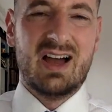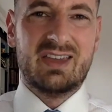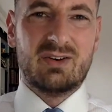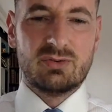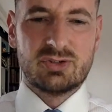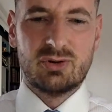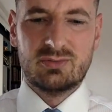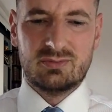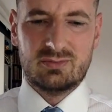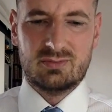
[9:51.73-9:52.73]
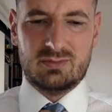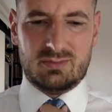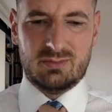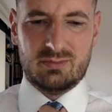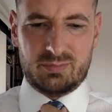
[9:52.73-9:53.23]
I can also
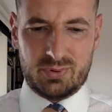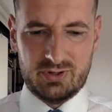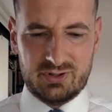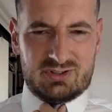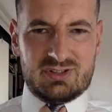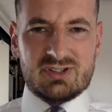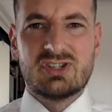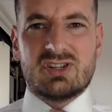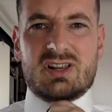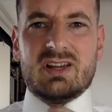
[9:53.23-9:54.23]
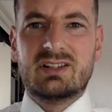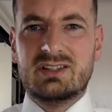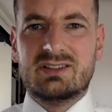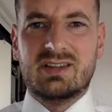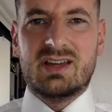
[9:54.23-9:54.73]
pull it
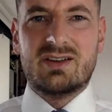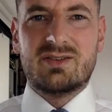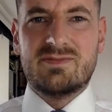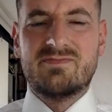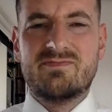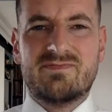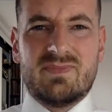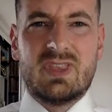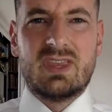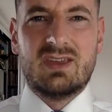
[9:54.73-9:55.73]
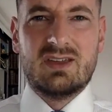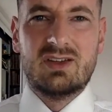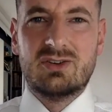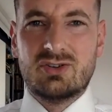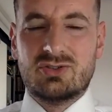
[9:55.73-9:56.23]
slightly down
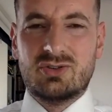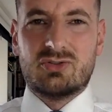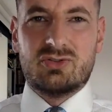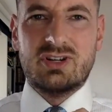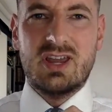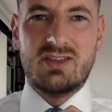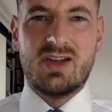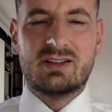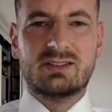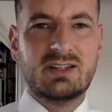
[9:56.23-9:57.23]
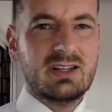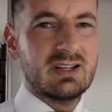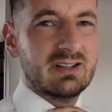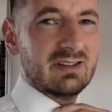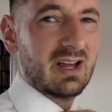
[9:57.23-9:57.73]
just to create that
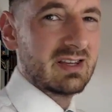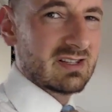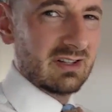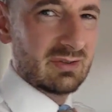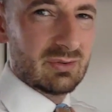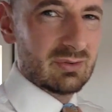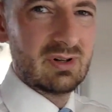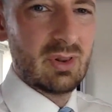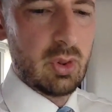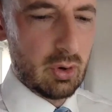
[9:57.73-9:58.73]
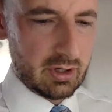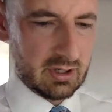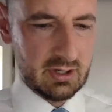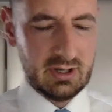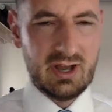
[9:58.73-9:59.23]
nice little
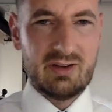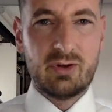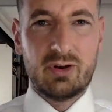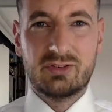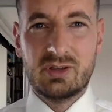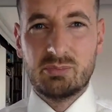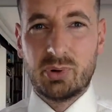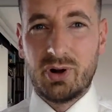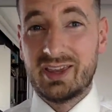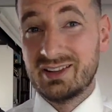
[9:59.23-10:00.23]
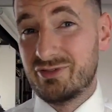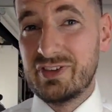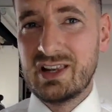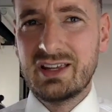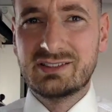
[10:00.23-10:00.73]
look. I've got a dimple. I can
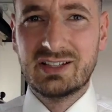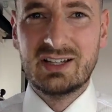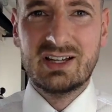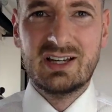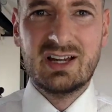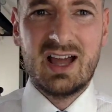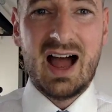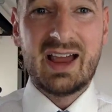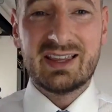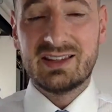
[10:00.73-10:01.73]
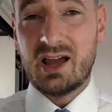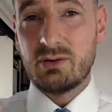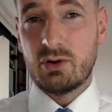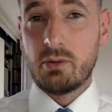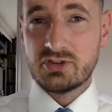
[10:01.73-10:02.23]
feel it. I can now
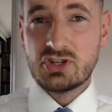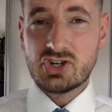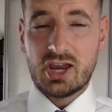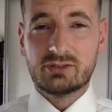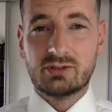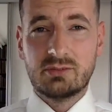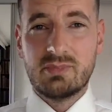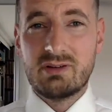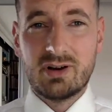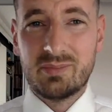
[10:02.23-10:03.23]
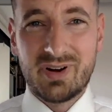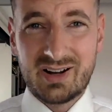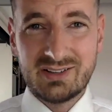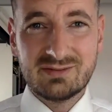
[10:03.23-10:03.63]
obviously check to the mirror, but